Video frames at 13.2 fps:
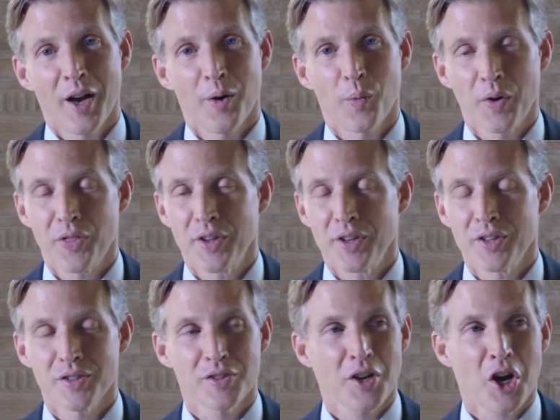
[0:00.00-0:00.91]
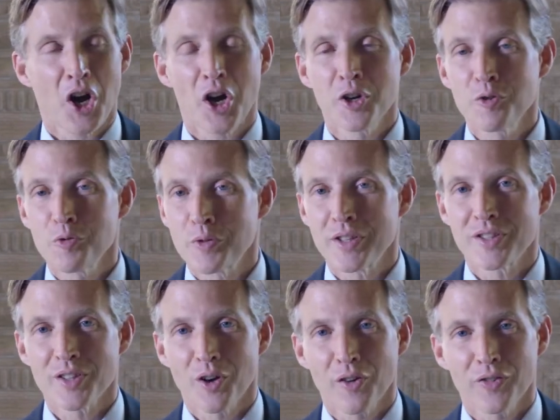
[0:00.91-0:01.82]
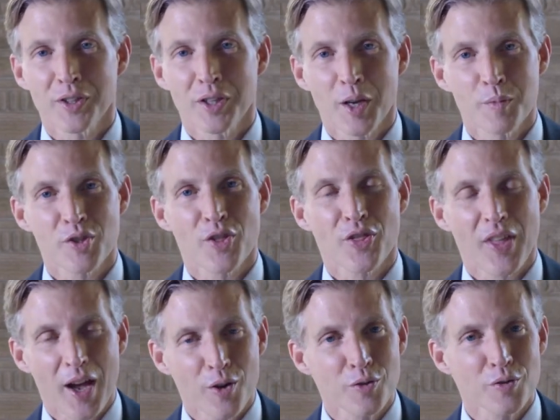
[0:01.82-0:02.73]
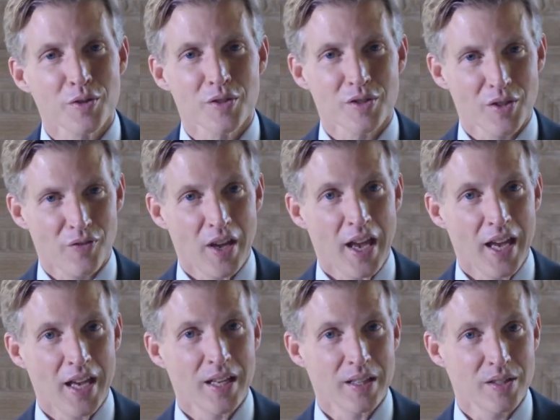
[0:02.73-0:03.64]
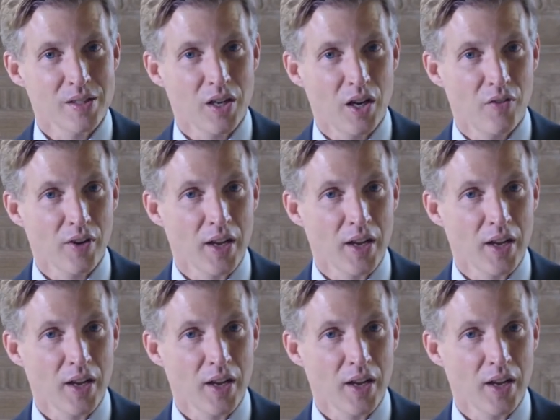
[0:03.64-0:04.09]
with these hundreds and oftentimes thousands of heads of